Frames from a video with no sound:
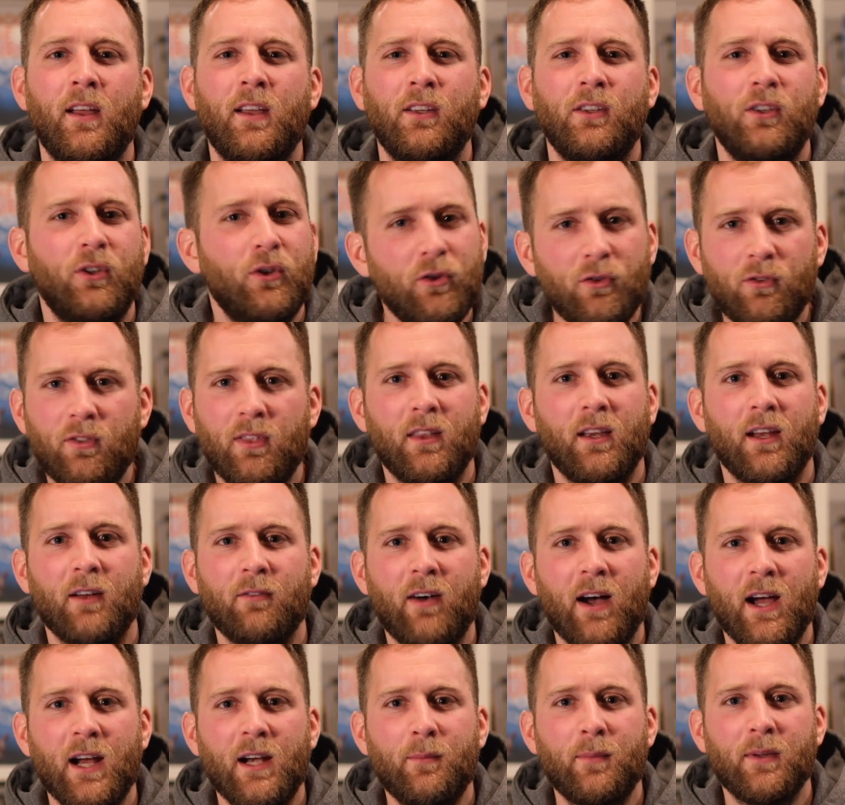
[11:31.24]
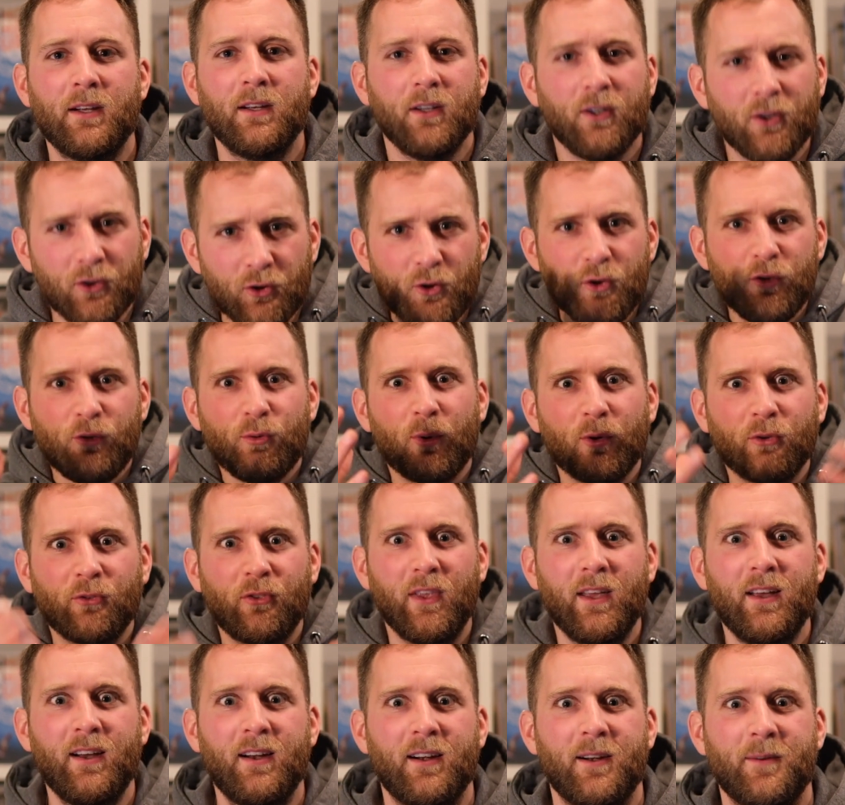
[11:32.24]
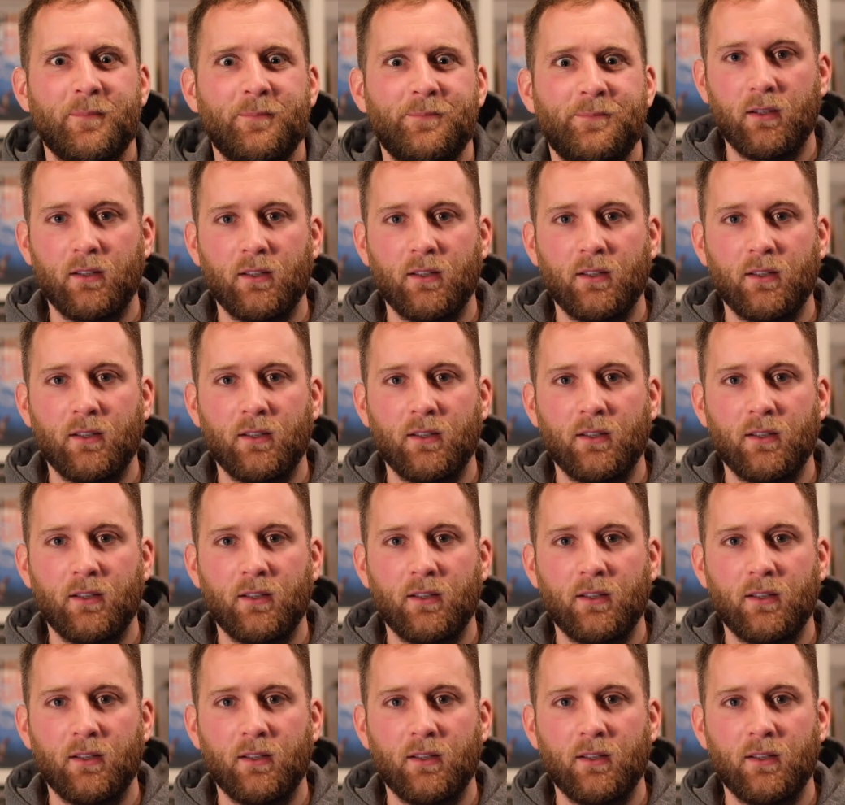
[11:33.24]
Use the environment, use what's there.